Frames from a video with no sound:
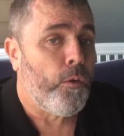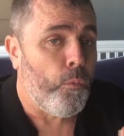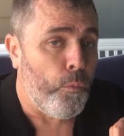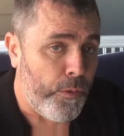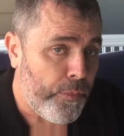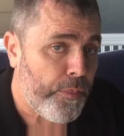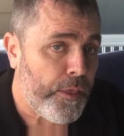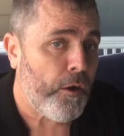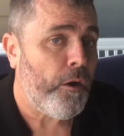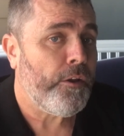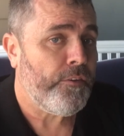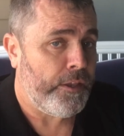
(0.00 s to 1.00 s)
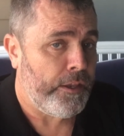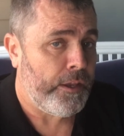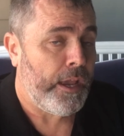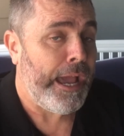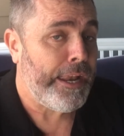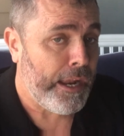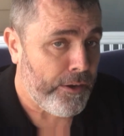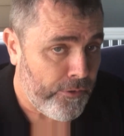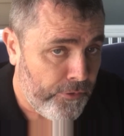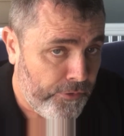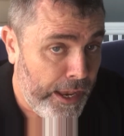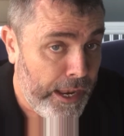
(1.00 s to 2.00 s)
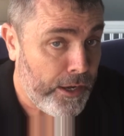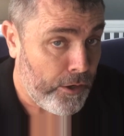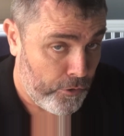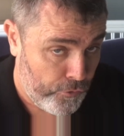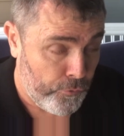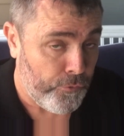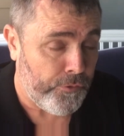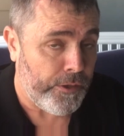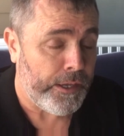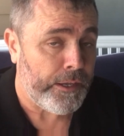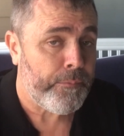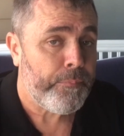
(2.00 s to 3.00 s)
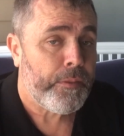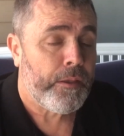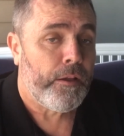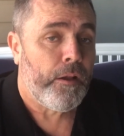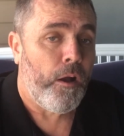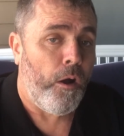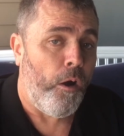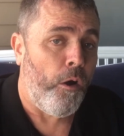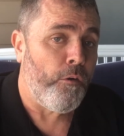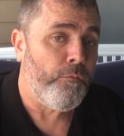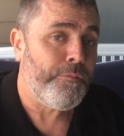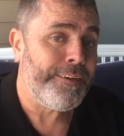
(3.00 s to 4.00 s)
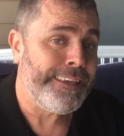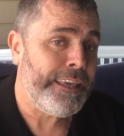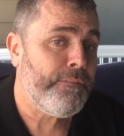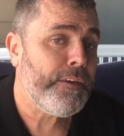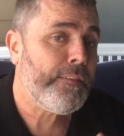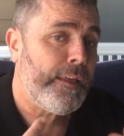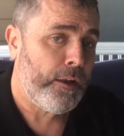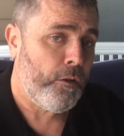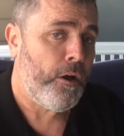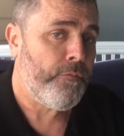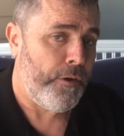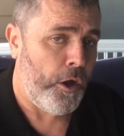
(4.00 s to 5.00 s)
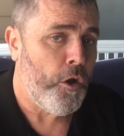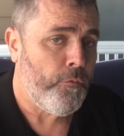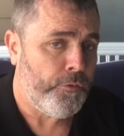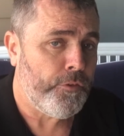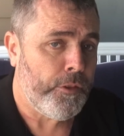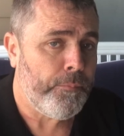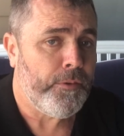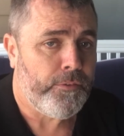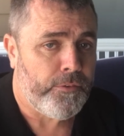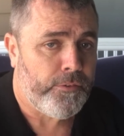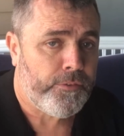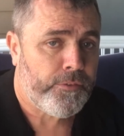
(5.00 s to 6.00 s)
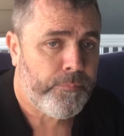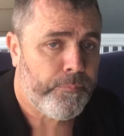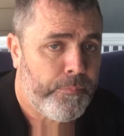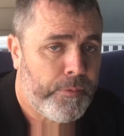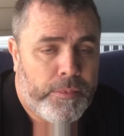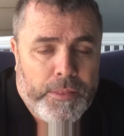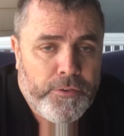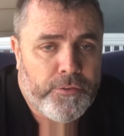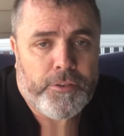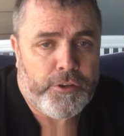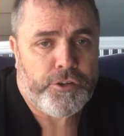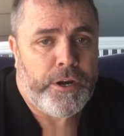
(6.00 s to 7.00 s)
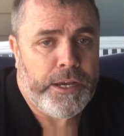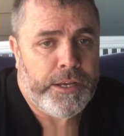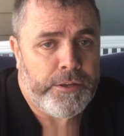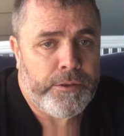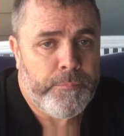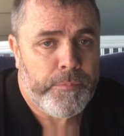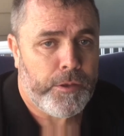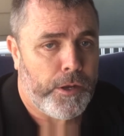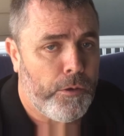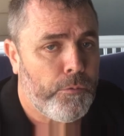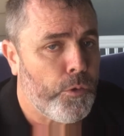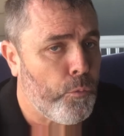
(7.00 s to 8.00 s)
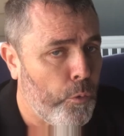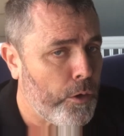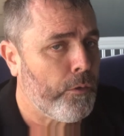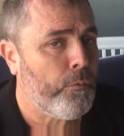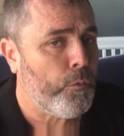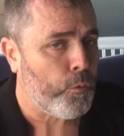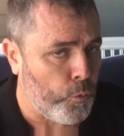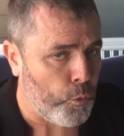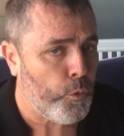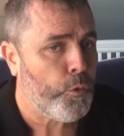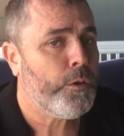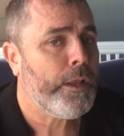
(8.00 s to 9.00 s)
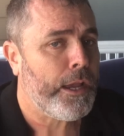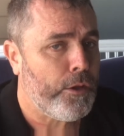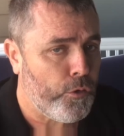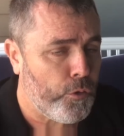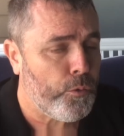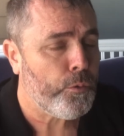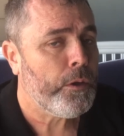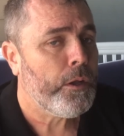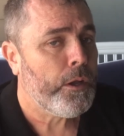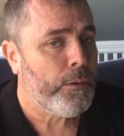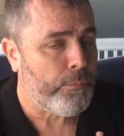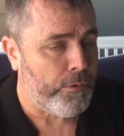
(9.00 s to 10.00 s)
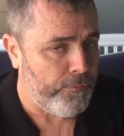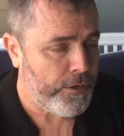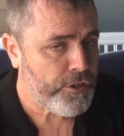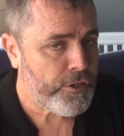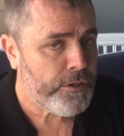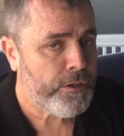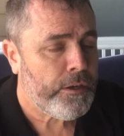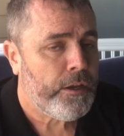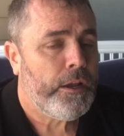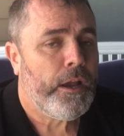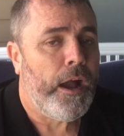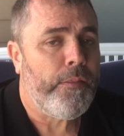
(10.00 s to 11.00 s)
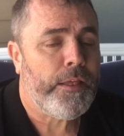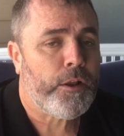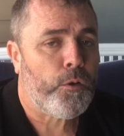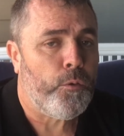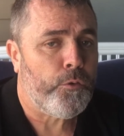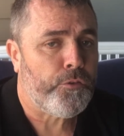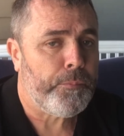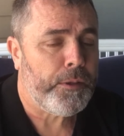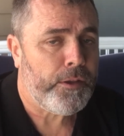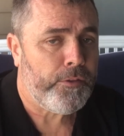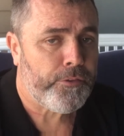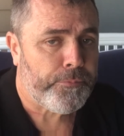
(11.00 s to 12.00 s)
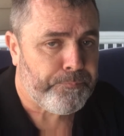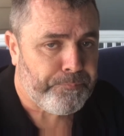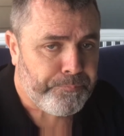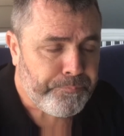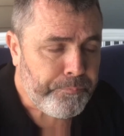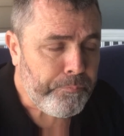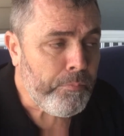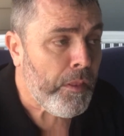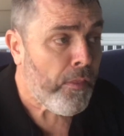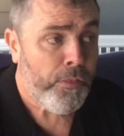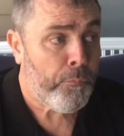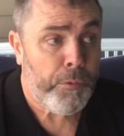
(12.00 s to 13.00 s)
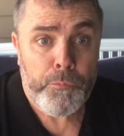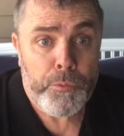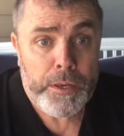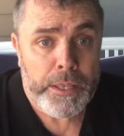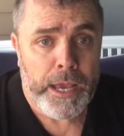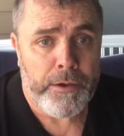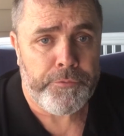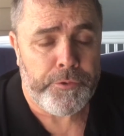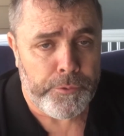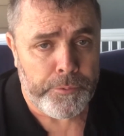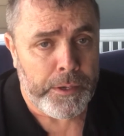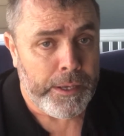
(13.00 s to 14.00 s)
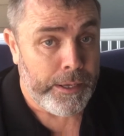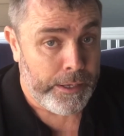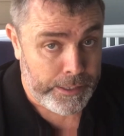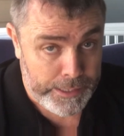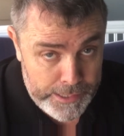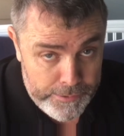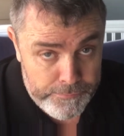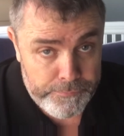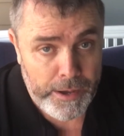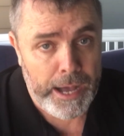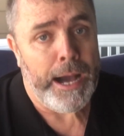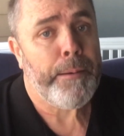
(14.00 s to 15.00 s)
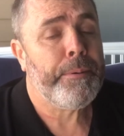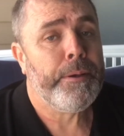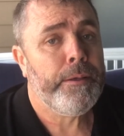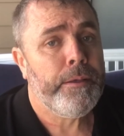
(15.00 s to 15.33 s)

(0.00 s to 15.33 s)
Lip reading: with the idea and understanding, I should say, of giving their life over to the business. That's the trade. You know, you want to learn a new profession, and that of course means that we really have to give up